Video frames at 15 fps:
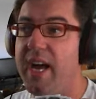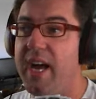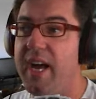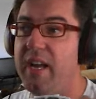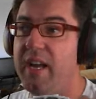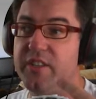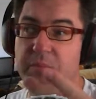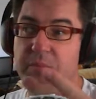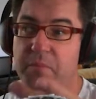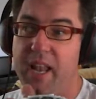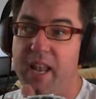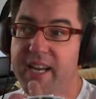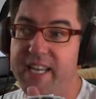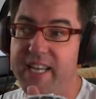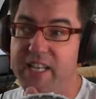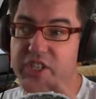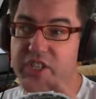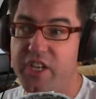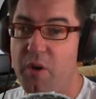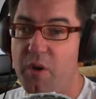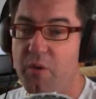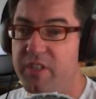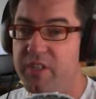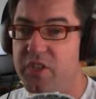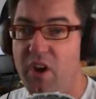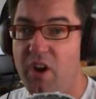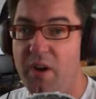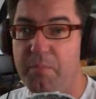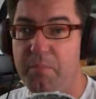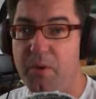some luggage to go on the
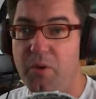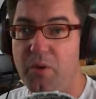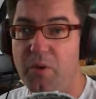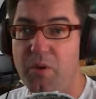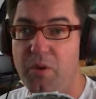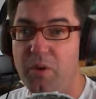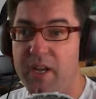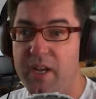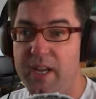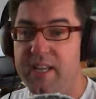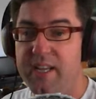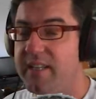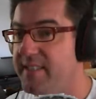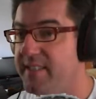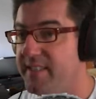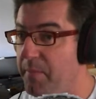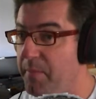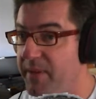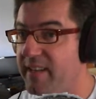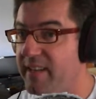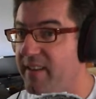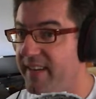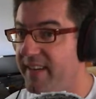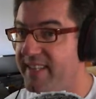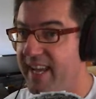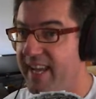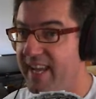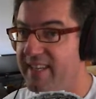top or something like that.